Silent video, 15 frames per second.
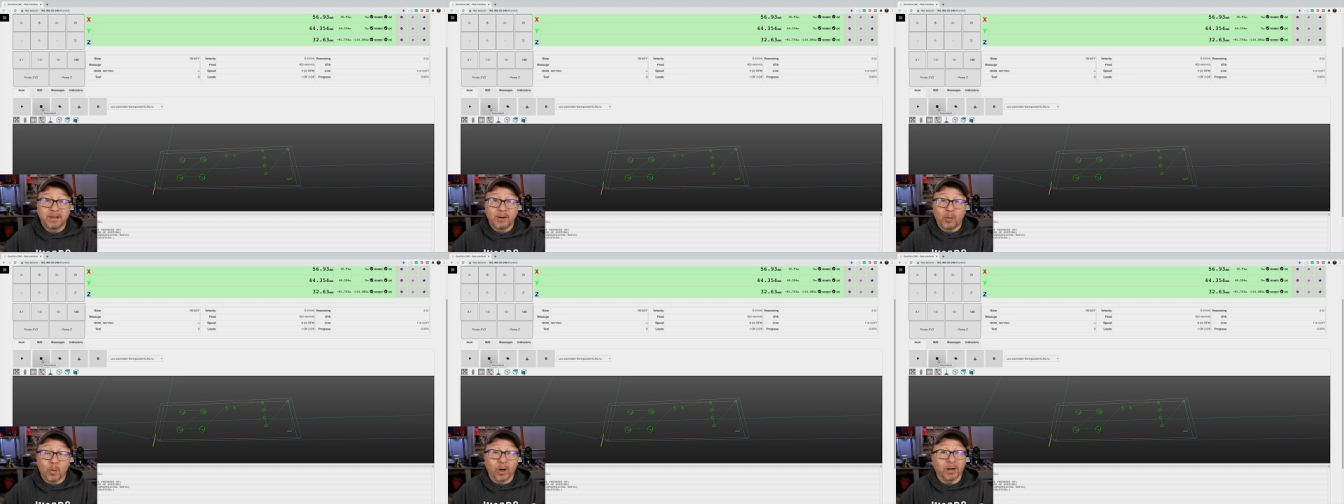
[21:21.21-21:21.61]

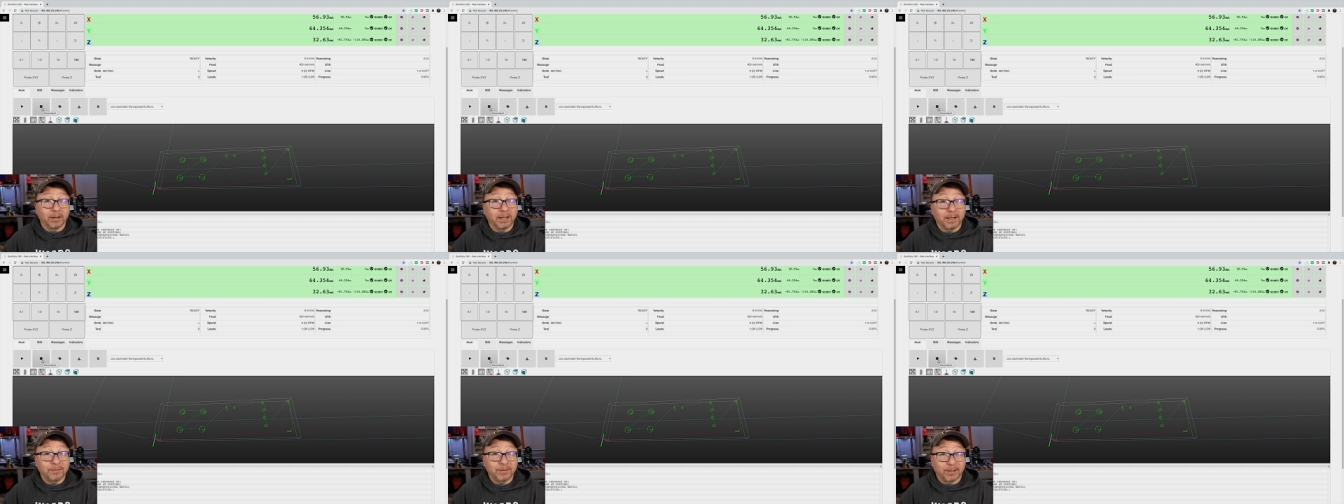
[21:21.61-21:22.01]
where it
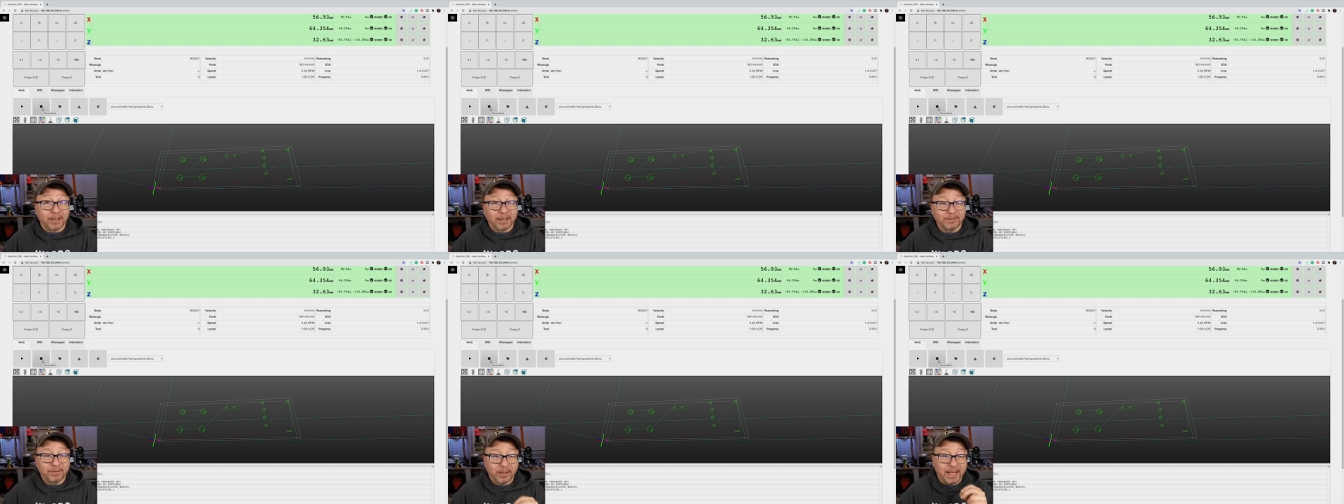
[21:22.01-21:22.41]
left
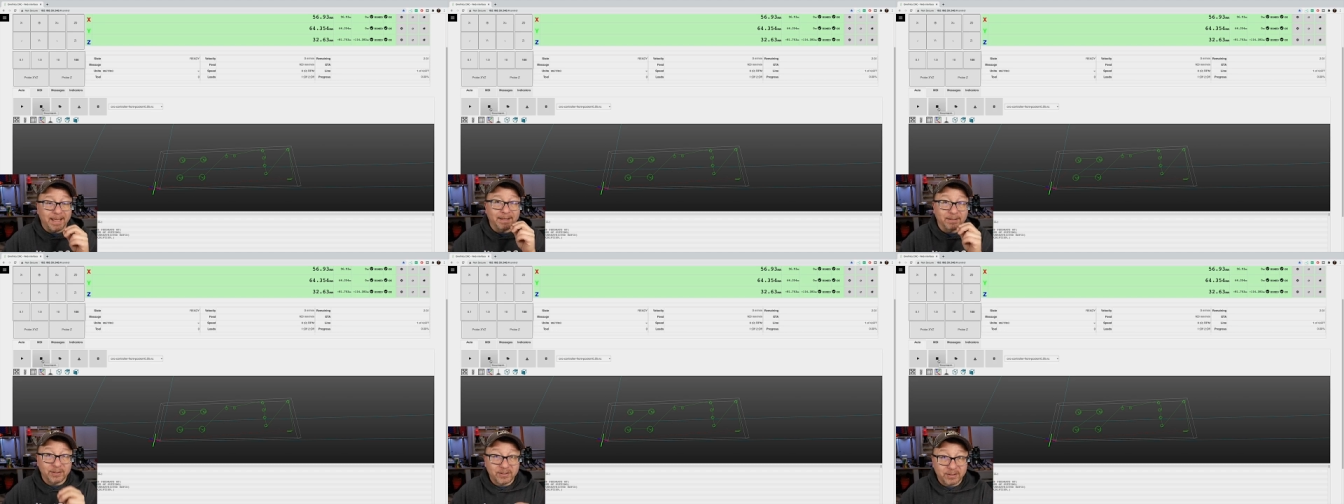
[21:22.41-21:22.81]
off
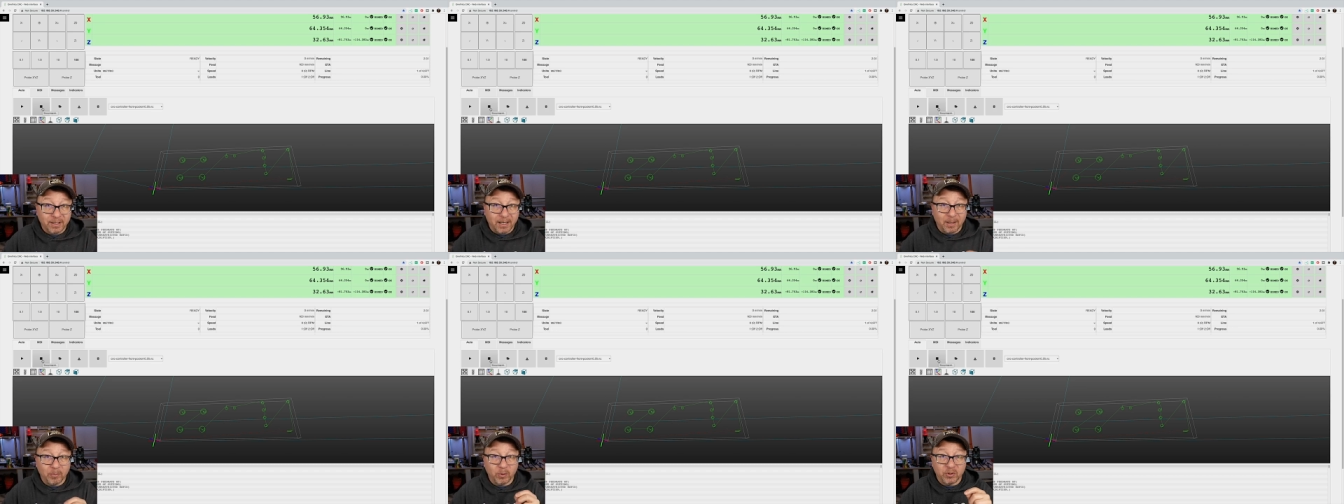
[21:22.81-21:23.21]
and
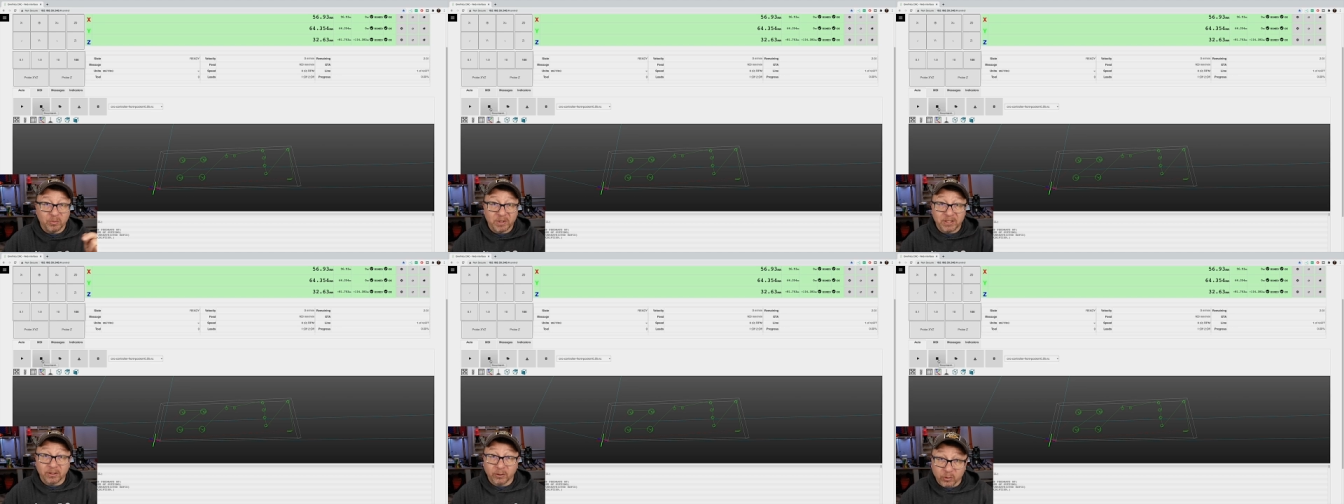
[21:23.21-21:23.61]
stop, which
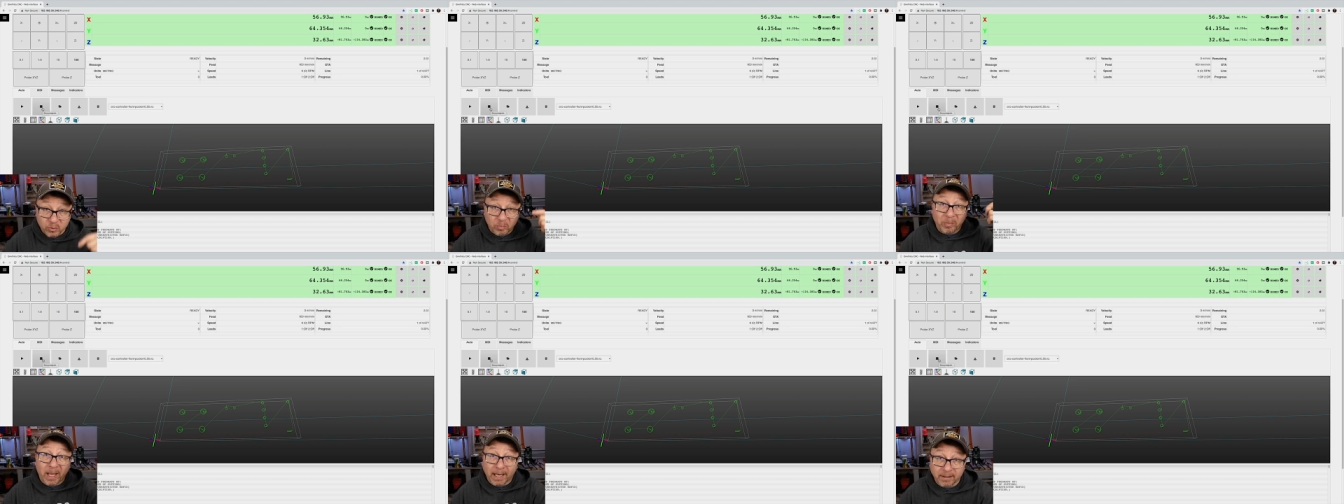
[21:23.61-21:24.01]
means it goes
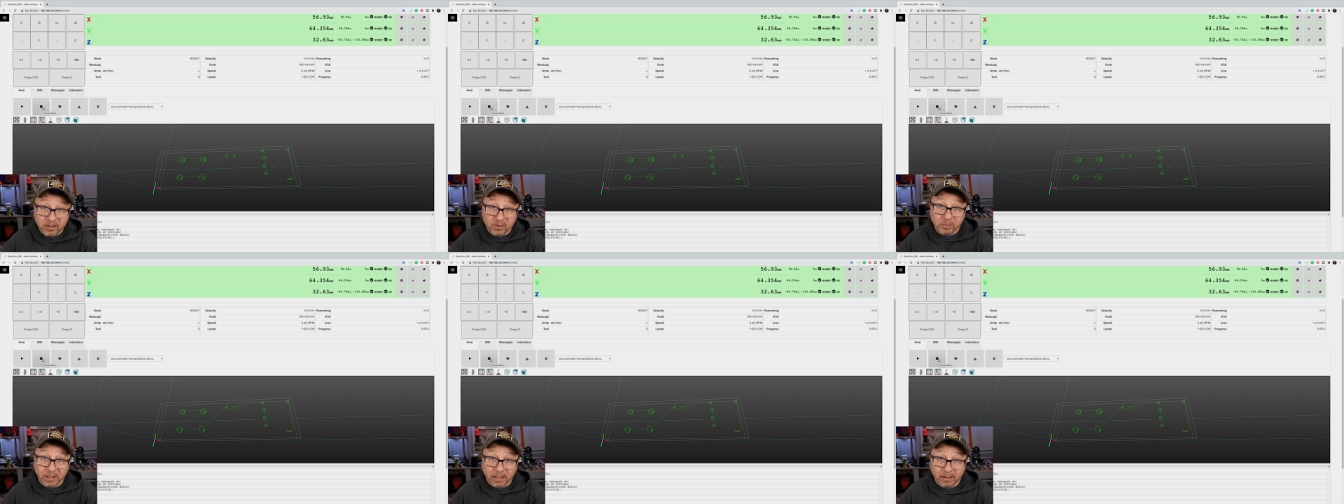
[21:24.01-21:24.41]
back to the
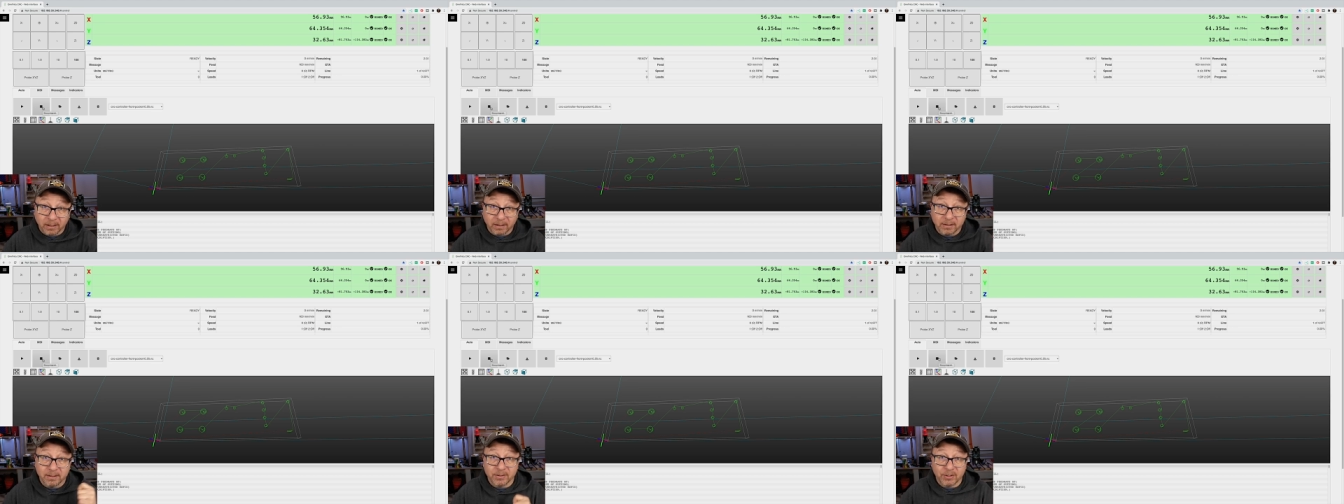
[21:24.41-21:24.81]
beginning
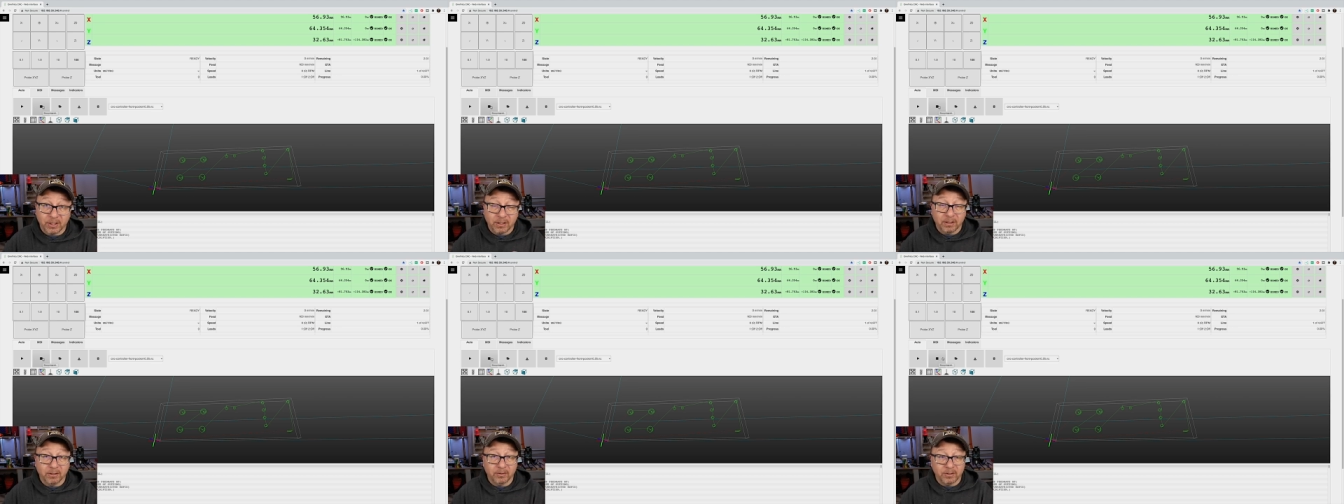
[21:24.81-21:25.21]
of the
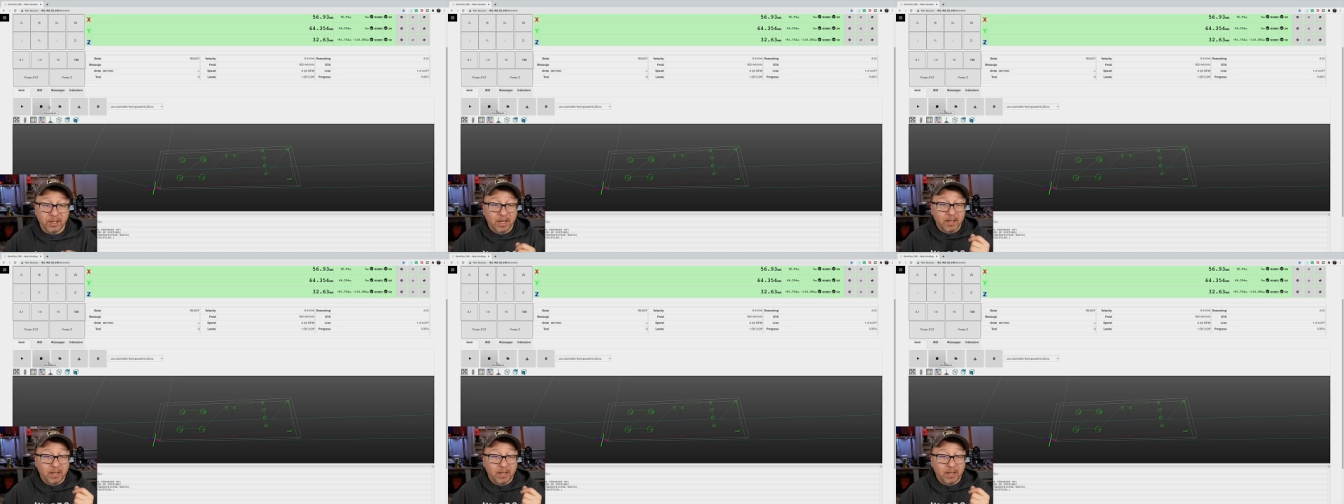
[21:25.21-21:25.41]
G-code.